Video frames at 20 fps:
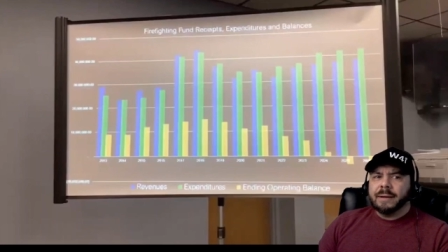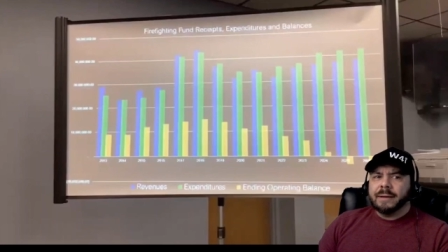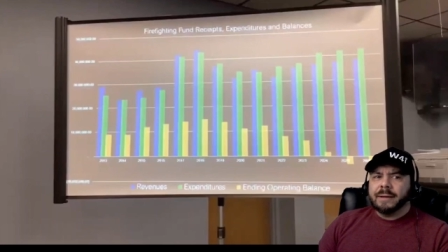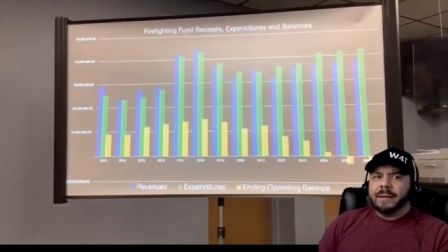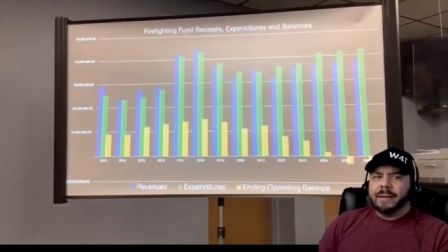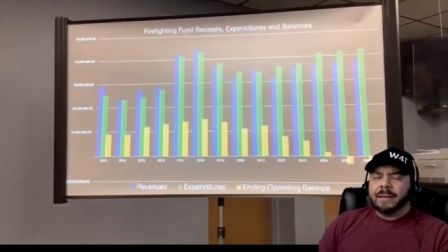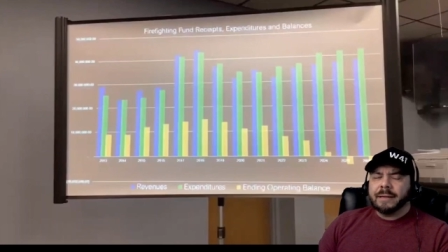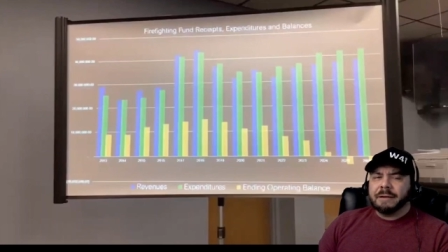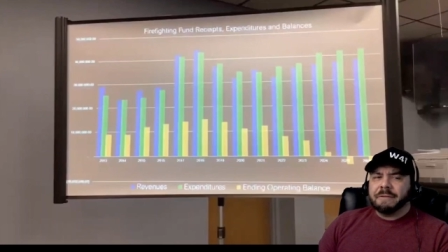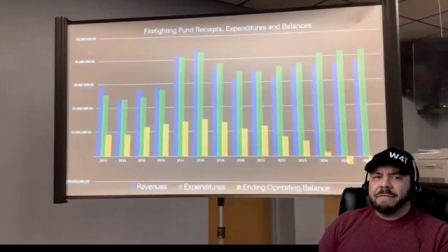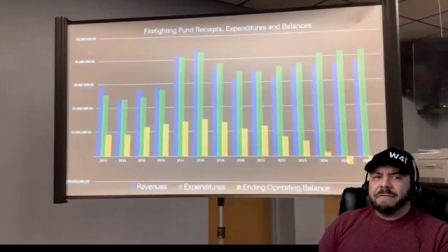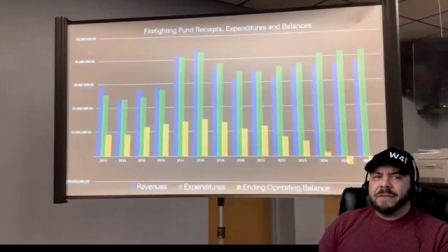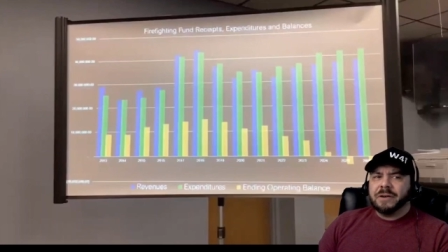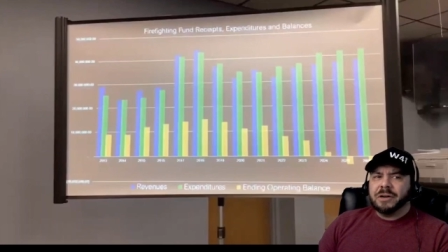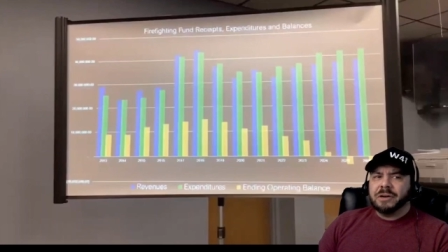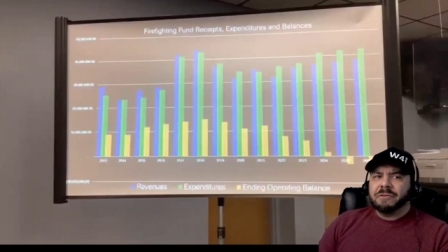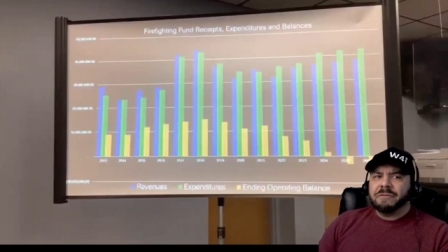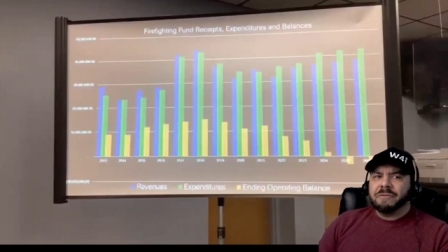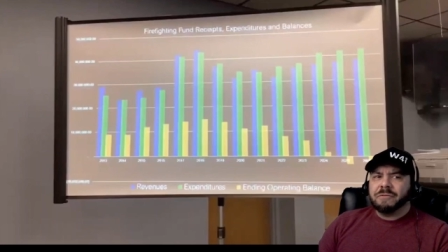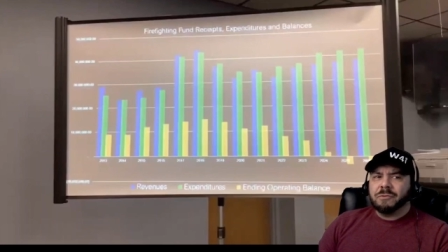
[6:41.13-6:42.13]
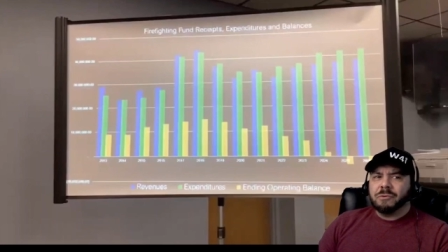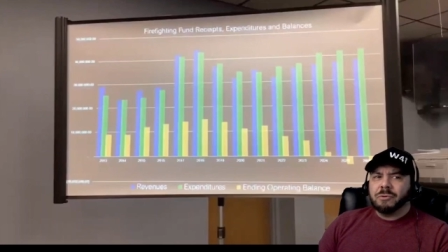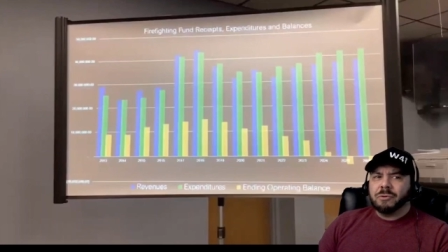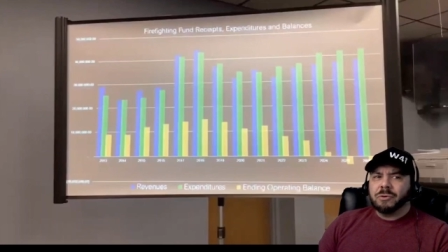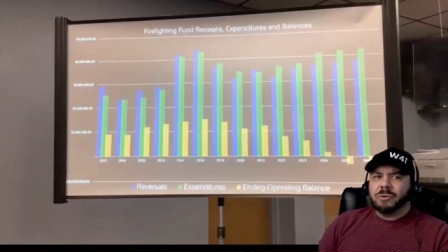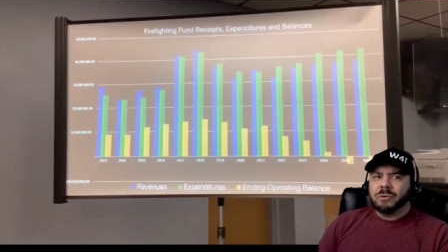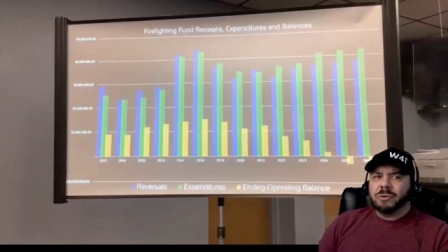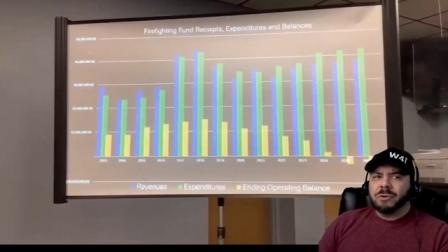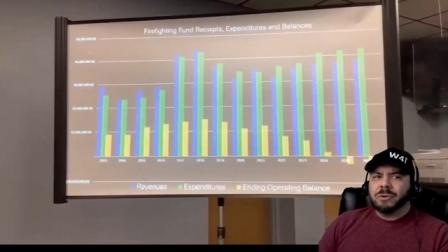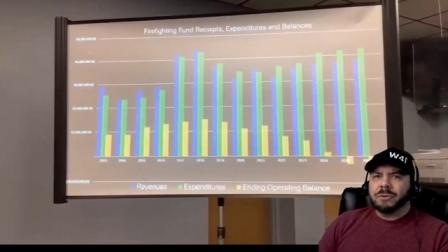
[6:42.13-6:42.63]
is a fund
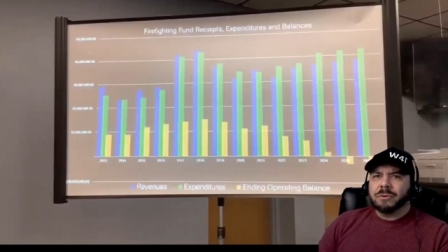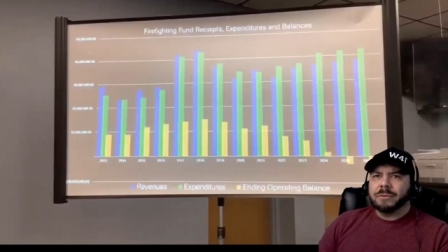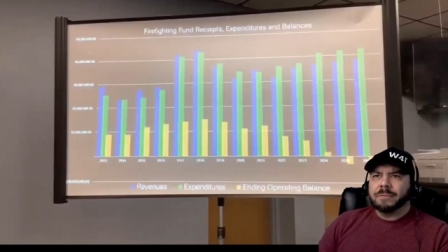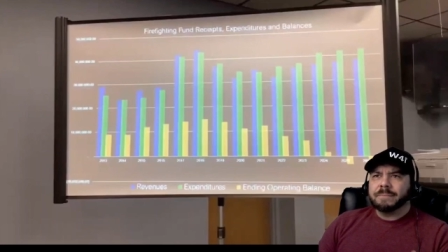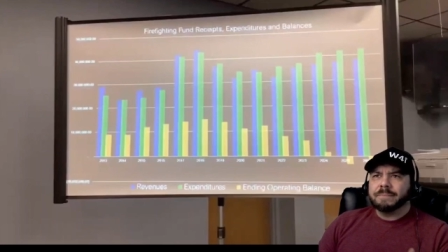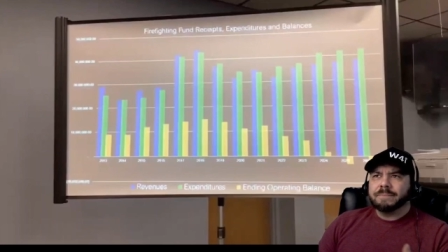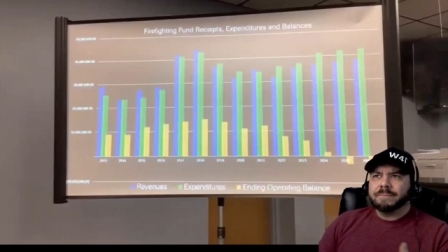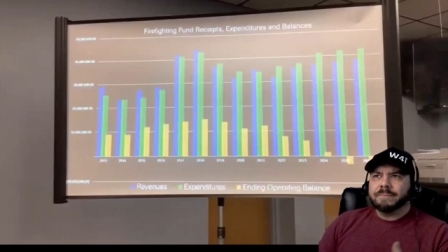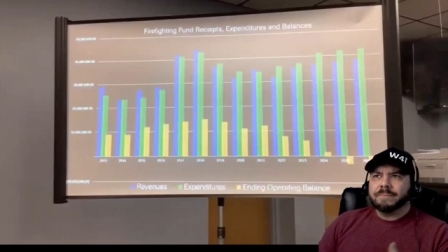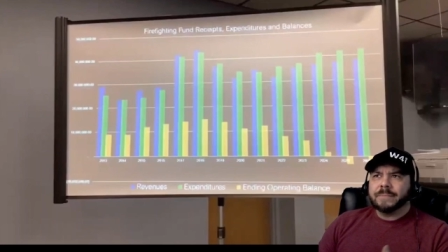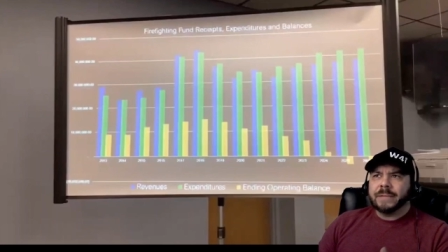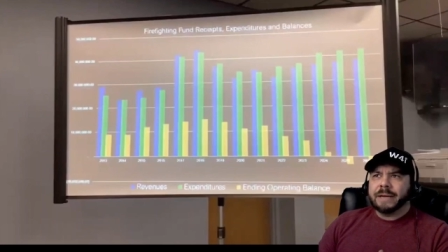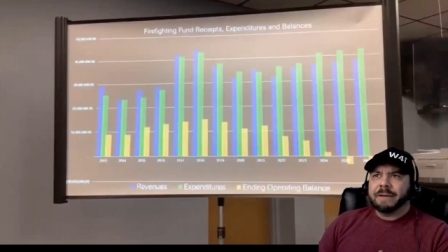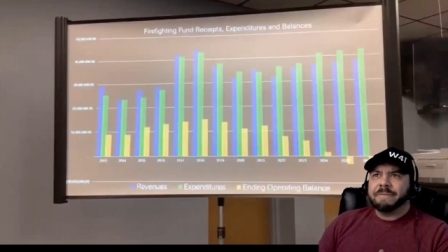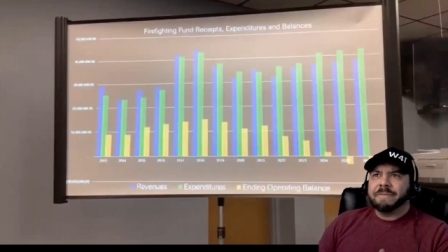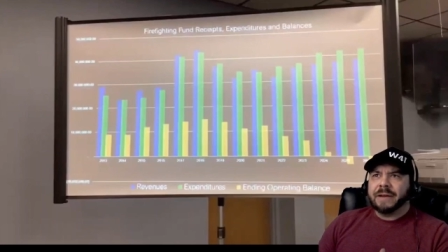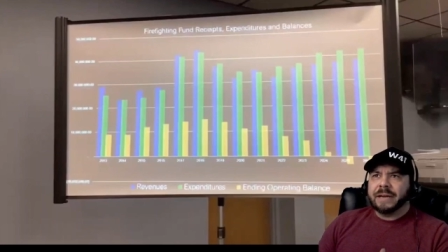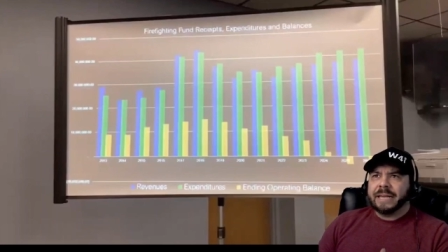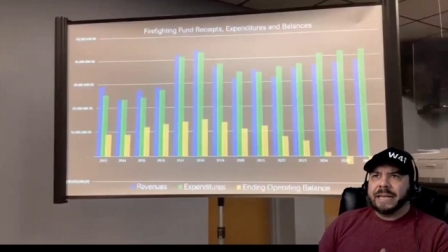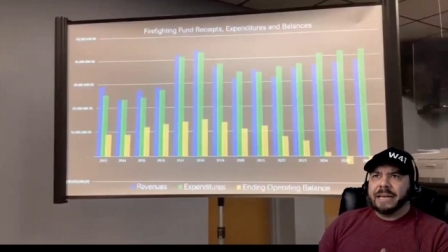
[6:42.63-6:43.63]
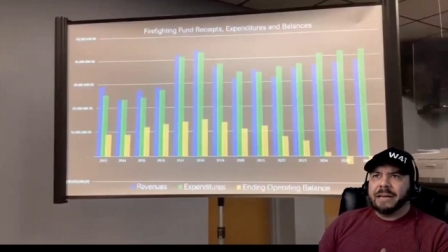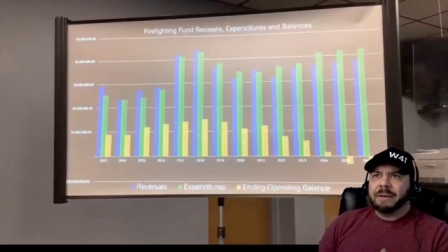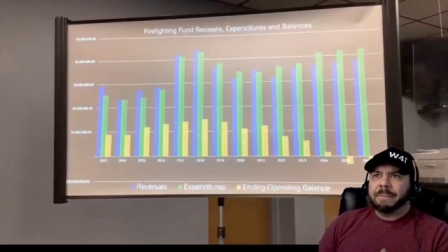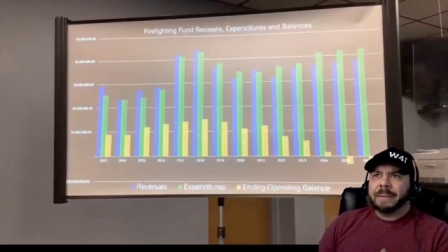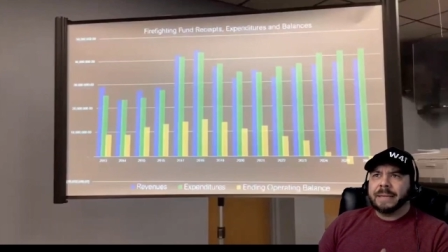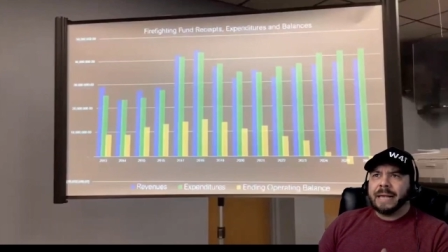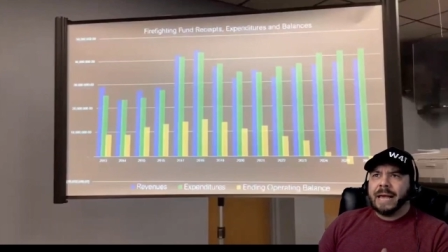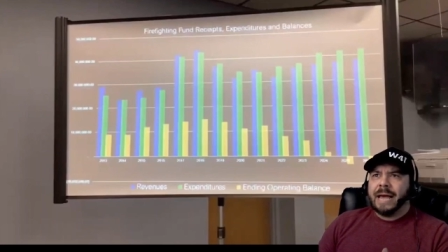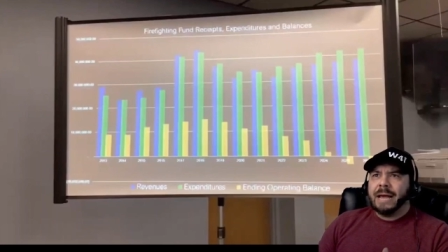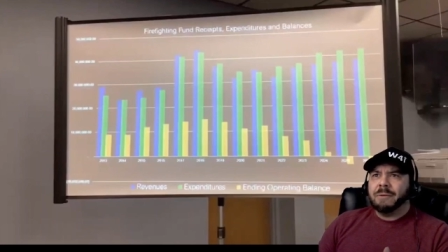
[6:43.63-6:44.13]
for like fixing up
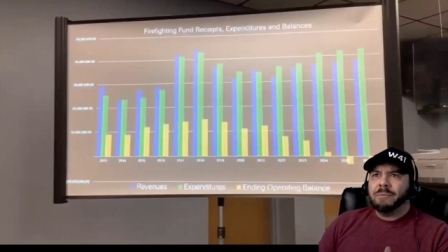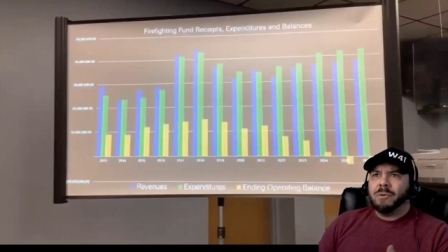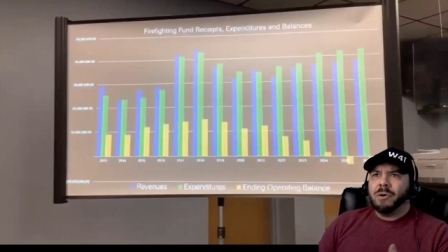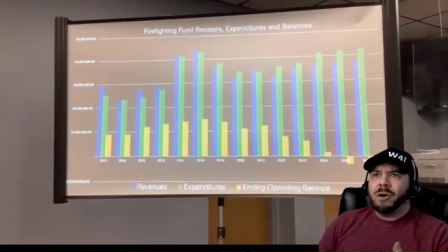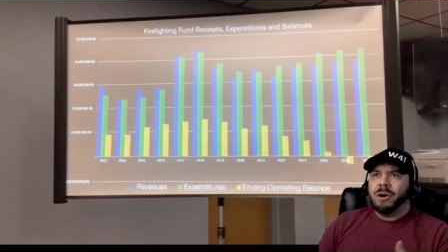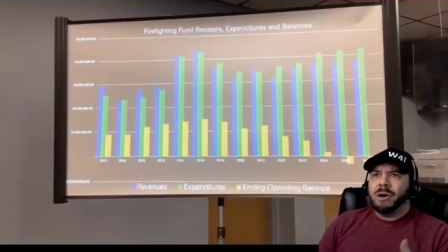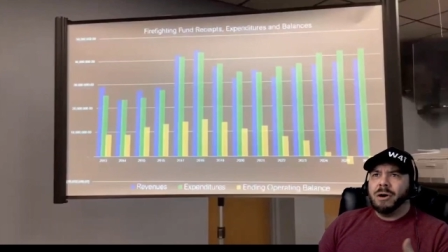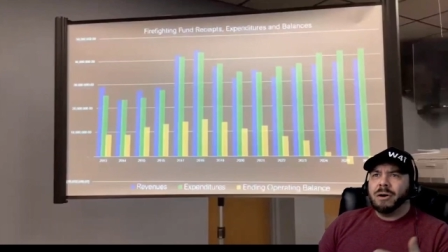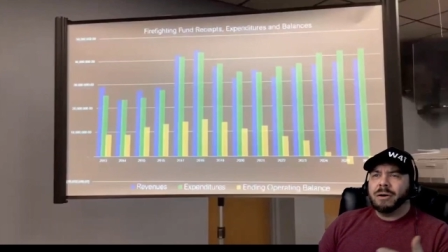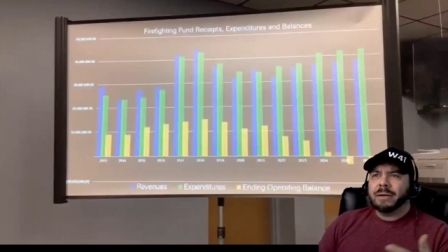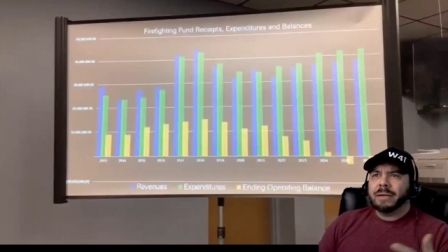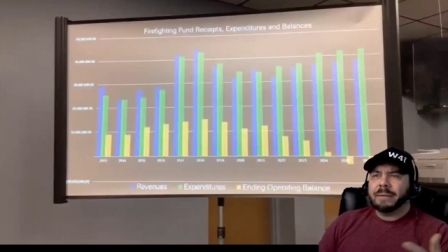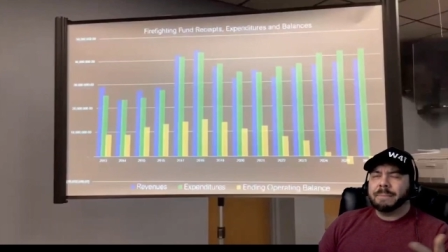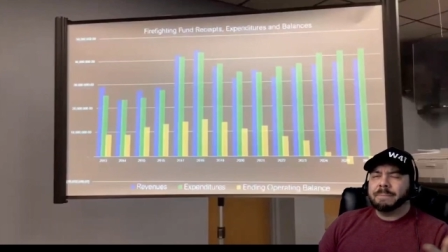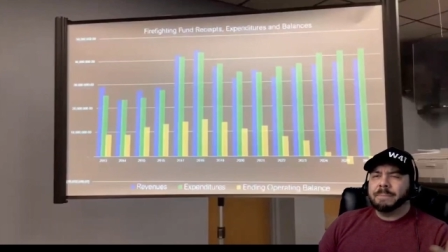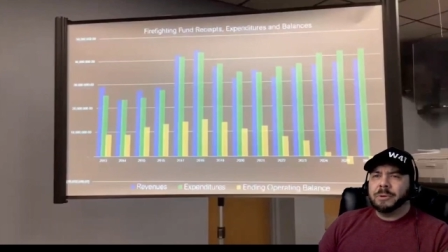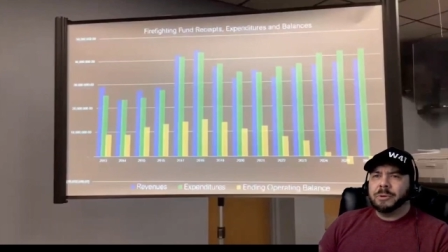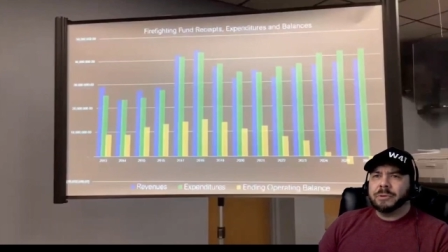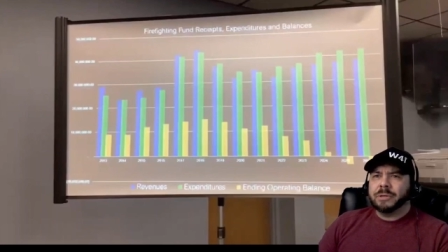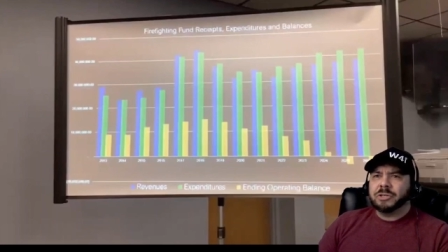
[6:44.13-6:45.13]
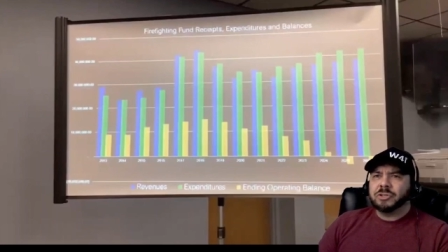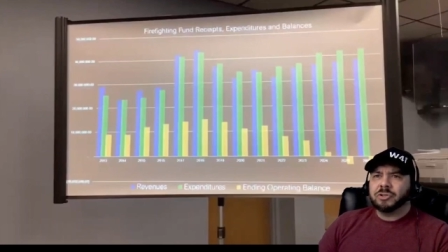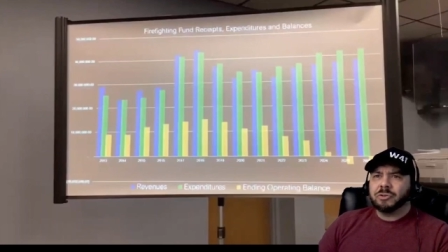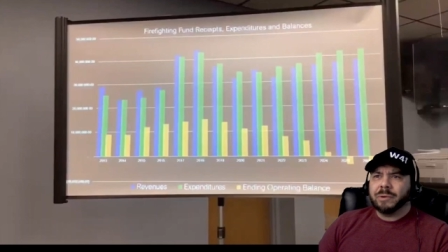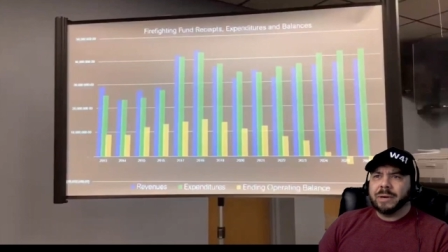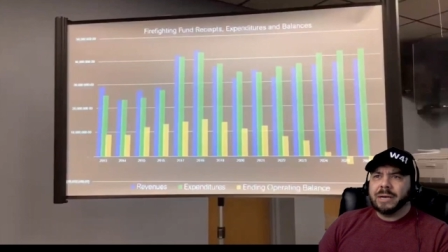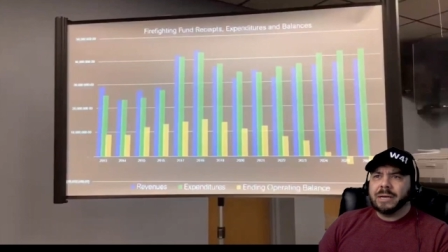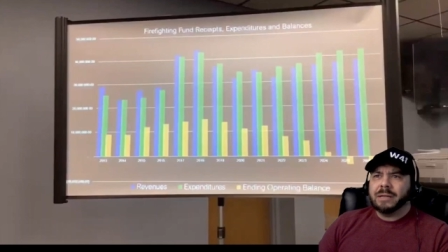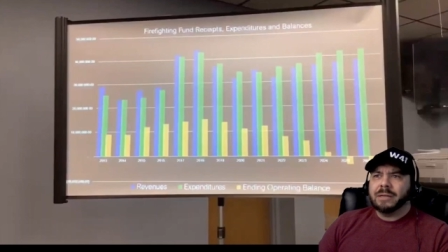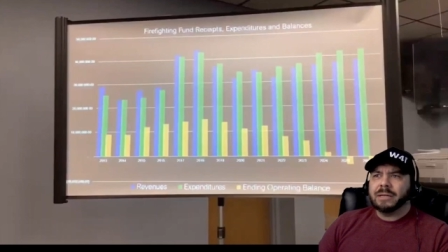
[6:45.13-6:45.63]
sidewalks, building
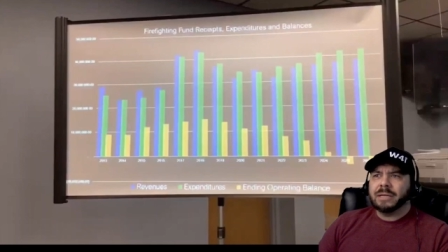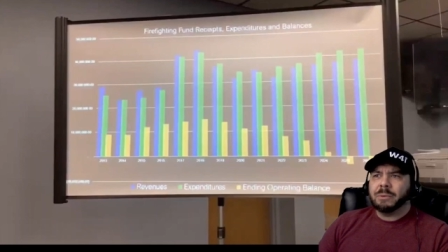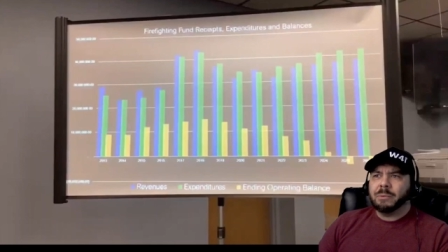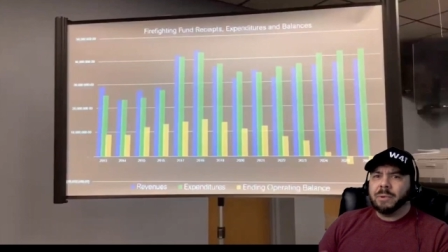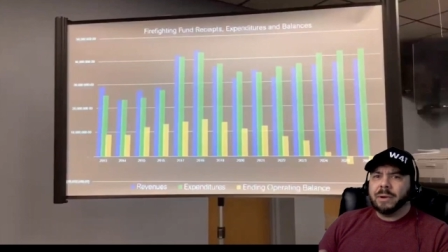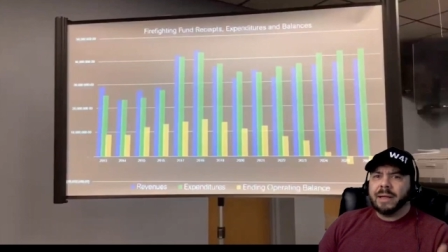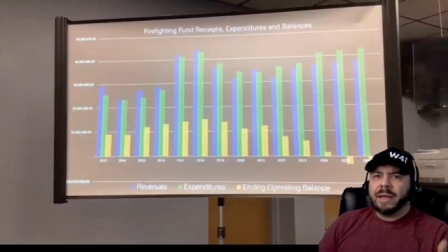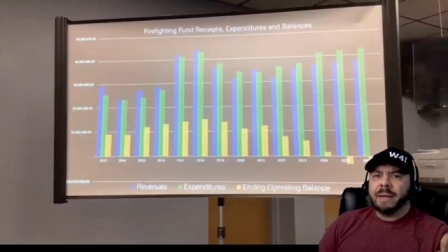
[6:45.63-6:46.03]
trails,